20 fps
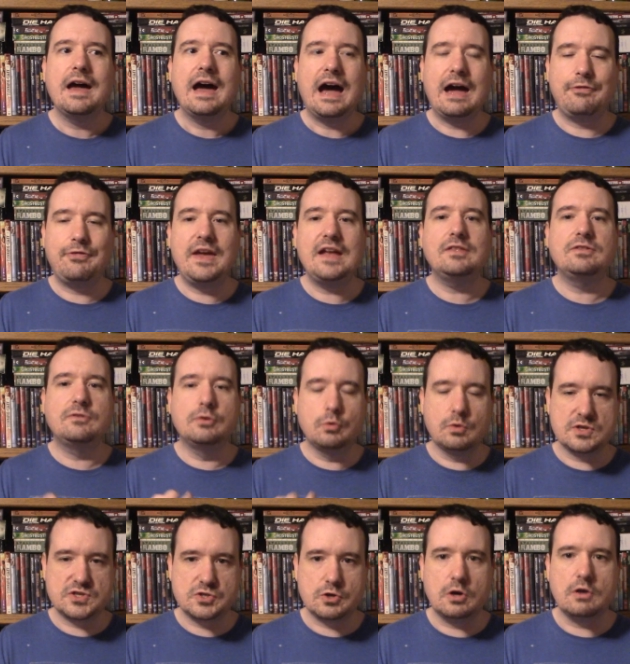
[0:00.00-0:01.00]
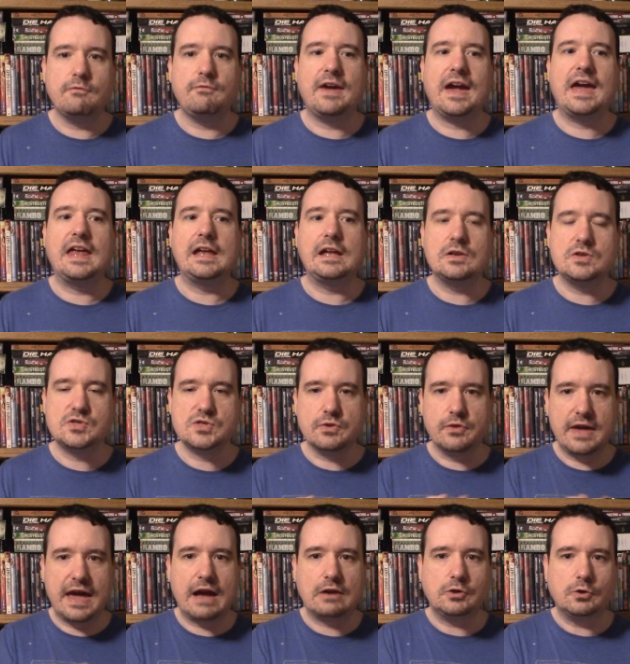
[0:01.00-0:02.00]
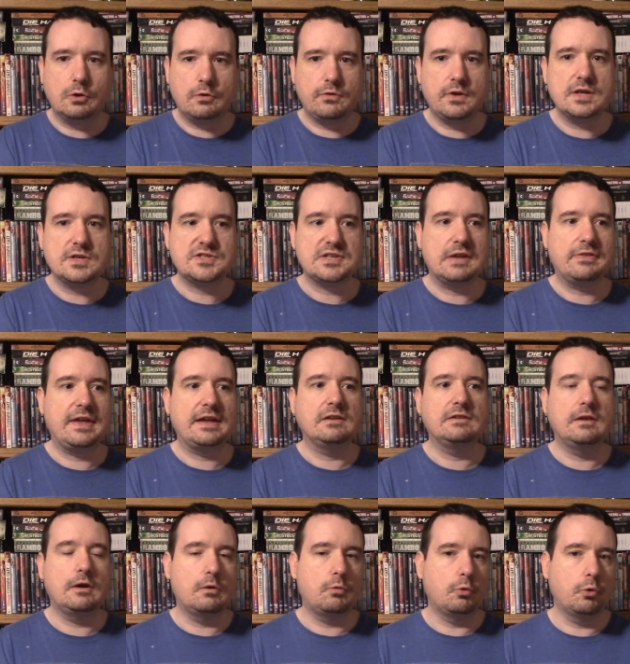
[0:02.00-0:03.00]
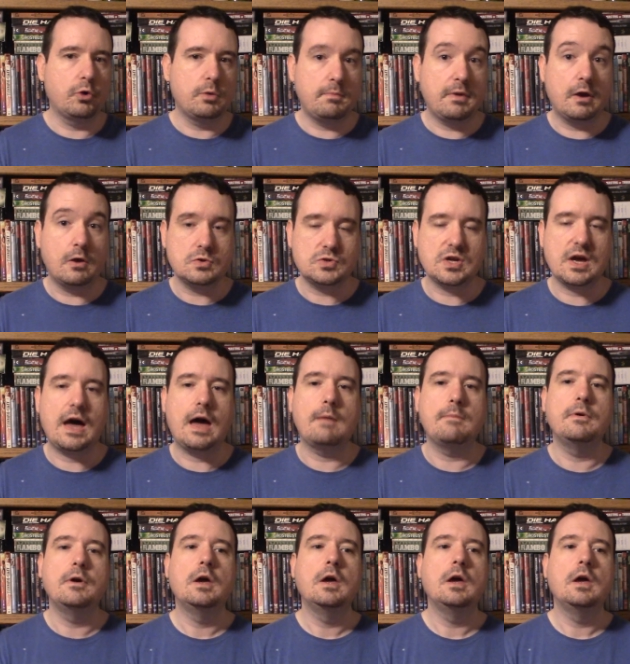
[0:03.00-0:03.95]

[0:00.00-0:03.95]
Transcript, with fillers: I think to a certain advantage, the actor in this, I think, did a really better job